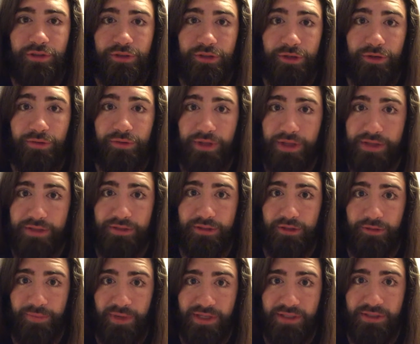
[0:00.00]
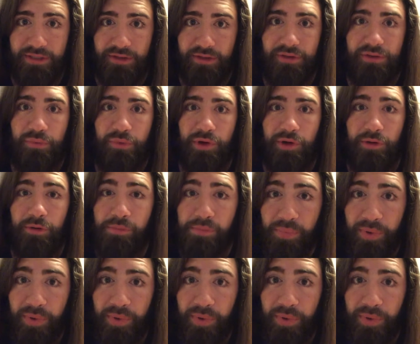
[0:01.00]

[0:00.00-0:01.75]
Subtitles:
isn't the best thing in the world,